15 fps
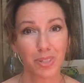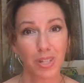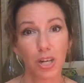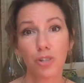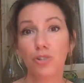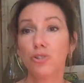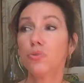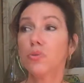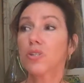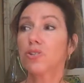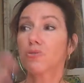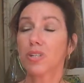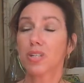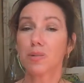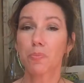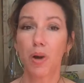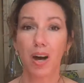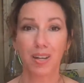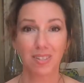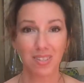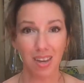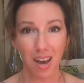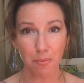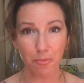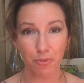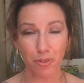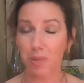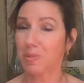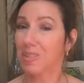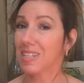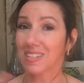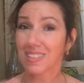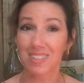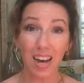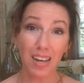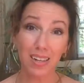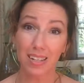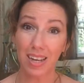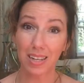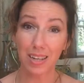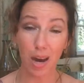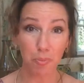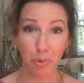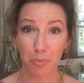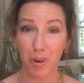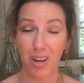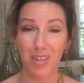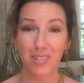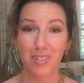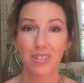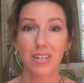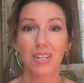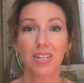a new agreed upon time frame, and it's not a compromise.